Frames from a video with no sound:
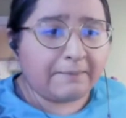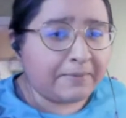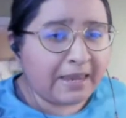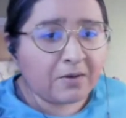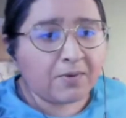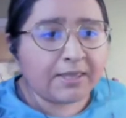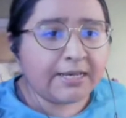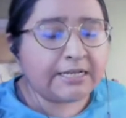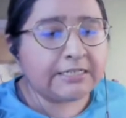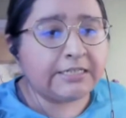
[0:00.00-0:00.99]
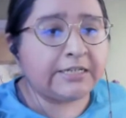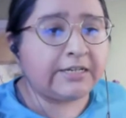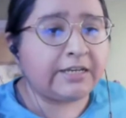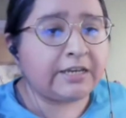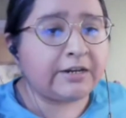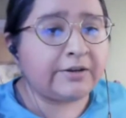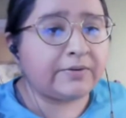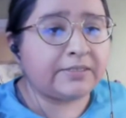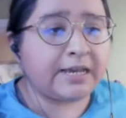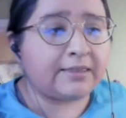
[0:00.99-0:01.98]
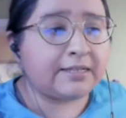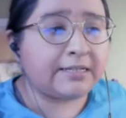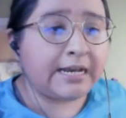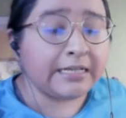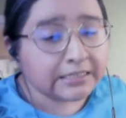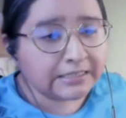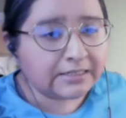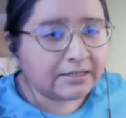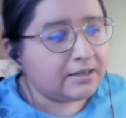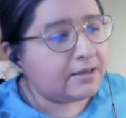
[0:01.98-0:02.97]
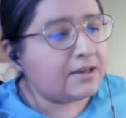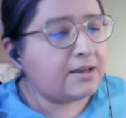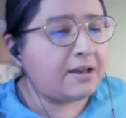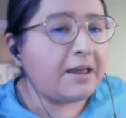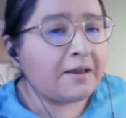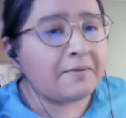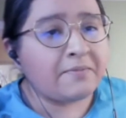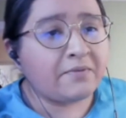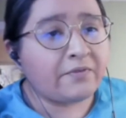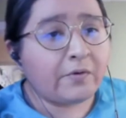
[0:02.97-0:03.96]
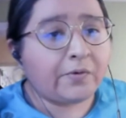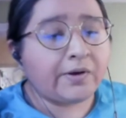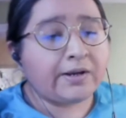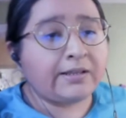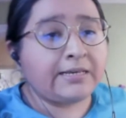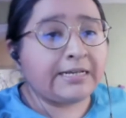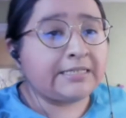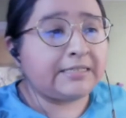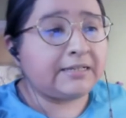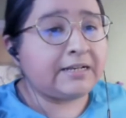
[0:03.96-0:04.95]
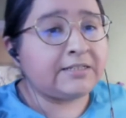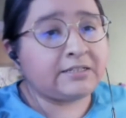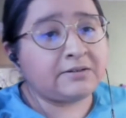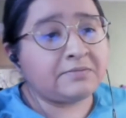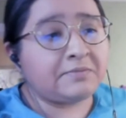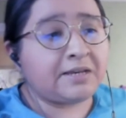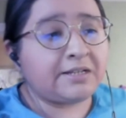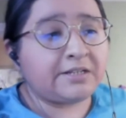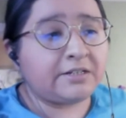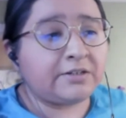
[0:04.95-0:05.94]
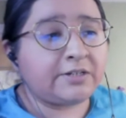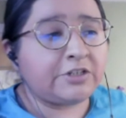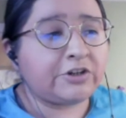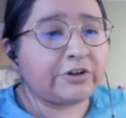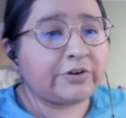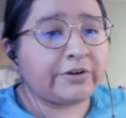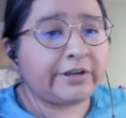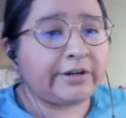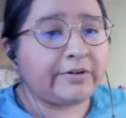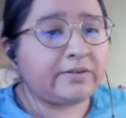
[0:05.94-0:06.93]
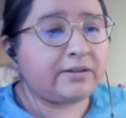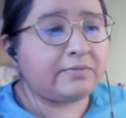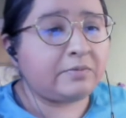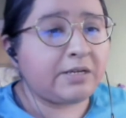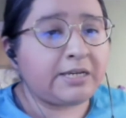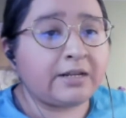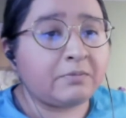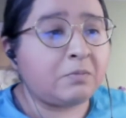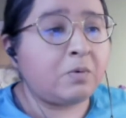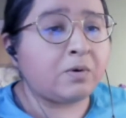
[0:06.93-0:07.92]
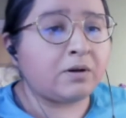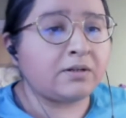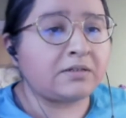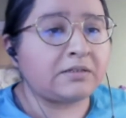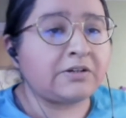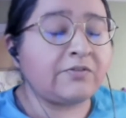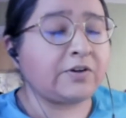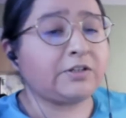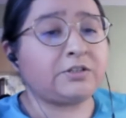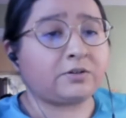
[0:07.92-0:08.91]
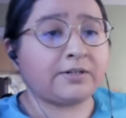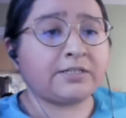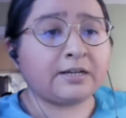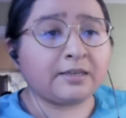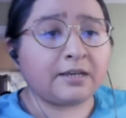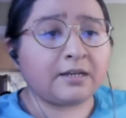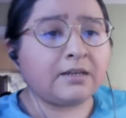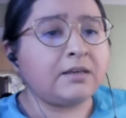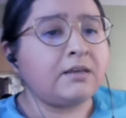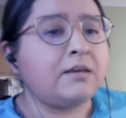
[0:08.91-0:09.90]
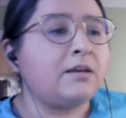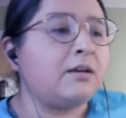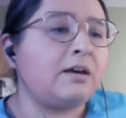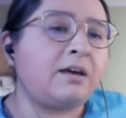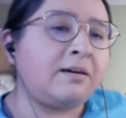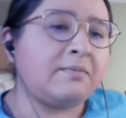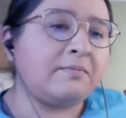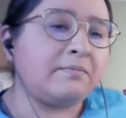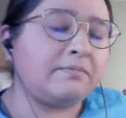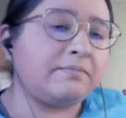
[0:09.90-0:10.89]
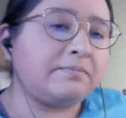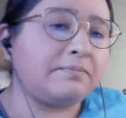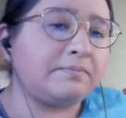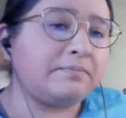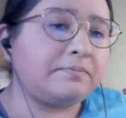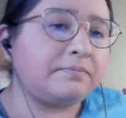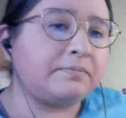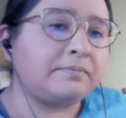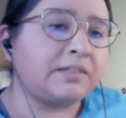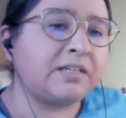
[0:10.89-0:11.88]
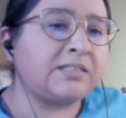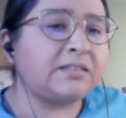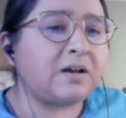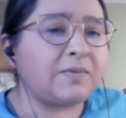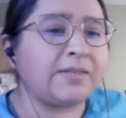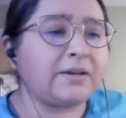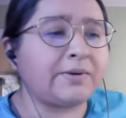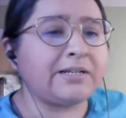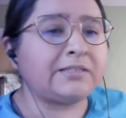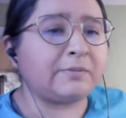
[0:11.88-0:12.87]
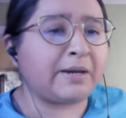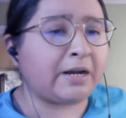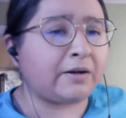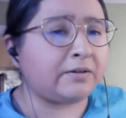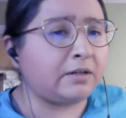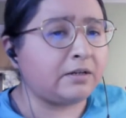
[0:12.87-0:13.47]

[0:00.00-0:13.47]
being willing to, you know, take the test for this, to ensure, you know, that we get more diverse storytelling, because it's all really what it's about.